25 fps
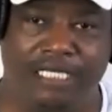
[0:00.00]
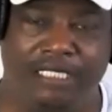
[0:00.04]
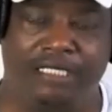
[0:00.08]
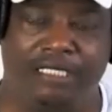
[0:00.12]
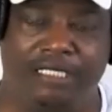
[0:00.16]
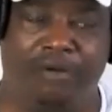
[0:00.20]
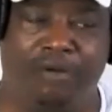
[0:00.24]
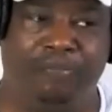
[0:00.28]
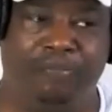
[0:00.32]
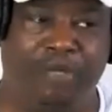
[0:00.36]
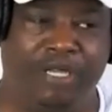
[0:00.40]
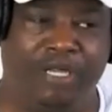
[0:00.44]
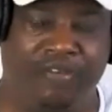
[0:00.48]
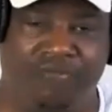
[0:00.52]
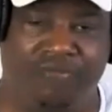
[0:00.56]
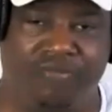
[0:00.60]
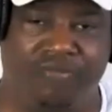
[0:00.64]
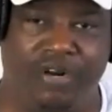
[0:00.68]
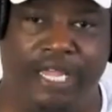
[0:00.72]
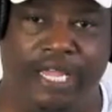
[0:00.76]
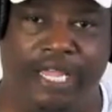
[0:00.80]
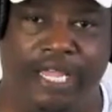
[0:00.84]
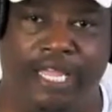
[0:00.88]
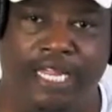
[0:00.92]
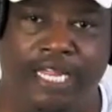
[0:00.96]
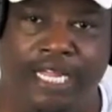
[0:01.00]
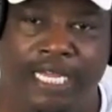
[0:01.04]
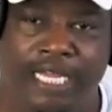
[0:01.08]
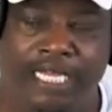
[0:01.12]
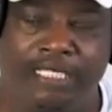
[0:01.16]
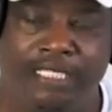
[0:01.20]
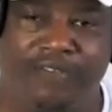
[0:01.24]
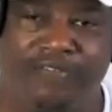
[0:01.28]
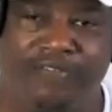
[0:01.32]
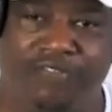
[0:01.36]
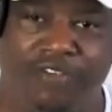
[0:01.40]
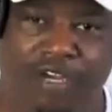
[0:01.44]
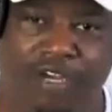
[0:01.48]
Don't be afraid
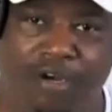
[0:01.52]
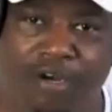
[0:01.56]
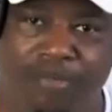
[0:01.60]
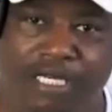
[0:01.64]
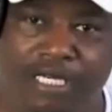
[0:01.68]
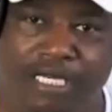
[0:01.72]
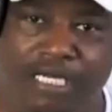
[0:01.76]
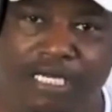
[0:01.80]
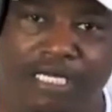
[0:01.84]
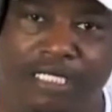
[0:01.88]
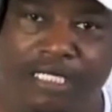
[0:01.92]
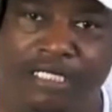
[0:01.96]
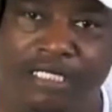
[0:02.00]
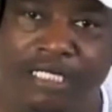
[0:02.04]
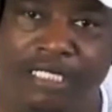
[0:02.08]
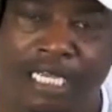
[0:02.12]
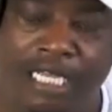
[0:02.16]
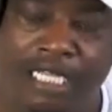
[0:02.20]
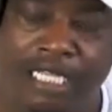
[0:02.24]
to fail, because